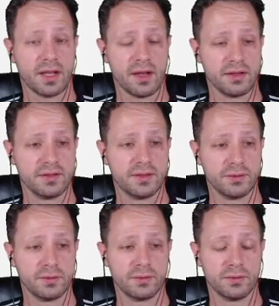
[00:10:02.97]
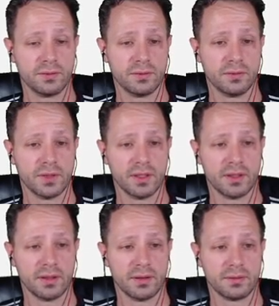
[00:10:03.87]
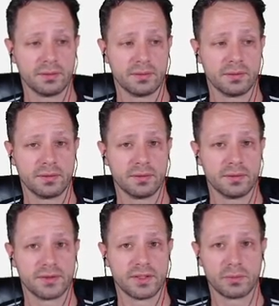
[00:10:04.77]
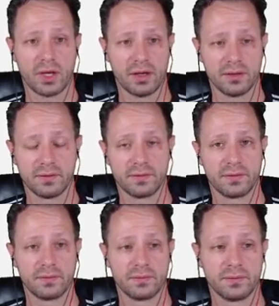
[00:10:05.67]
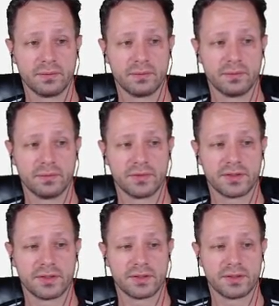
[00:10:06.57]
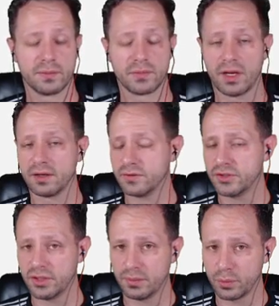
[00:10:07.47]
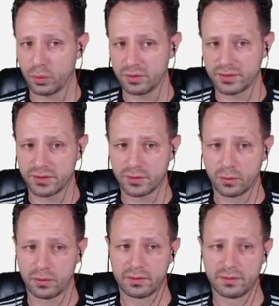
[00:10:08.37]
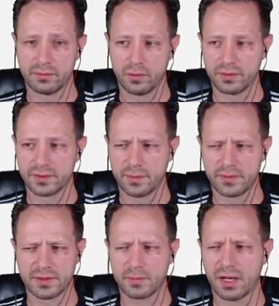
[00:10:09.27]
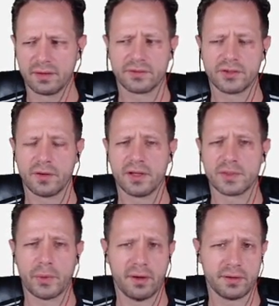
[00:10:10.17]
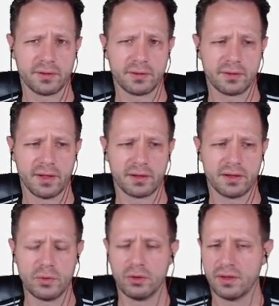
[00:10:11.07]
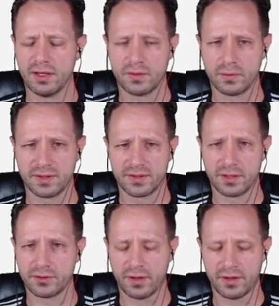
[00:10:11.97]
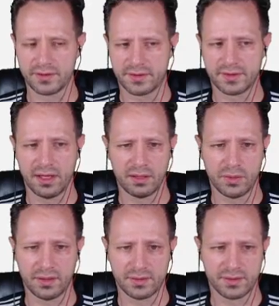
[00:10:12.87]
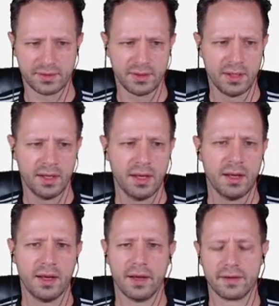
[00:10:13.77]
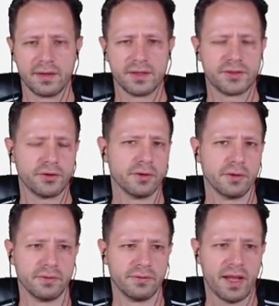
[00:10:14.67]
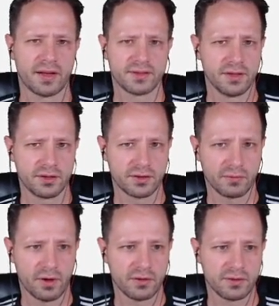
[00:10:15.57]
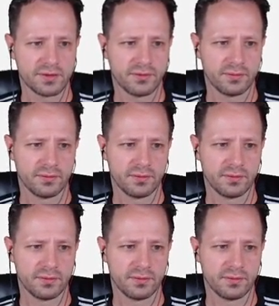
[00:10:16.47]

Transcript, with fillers: tied to uh, some kind of some kind of chip or stored or some some kind of transponder that communicates with a centralized database and gets your vaccination records